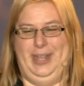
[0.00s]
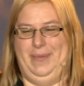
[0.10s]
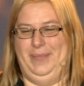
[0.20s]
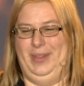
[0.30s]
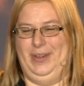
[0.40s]

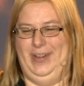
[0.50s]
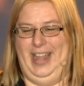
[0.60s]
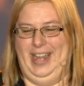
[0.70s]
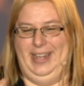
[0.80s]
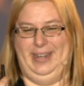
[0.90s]
um,
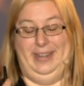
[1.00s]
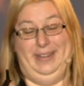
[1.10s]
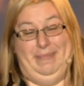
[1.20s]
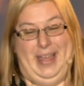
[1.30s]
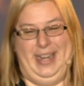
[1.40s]
created
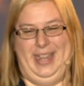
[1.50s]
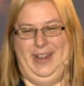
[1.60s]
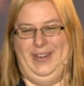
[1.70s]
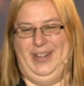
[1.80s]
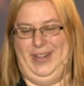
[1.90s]
about a
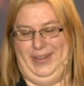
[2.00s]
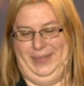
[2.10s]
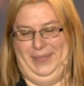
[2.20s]
year ago.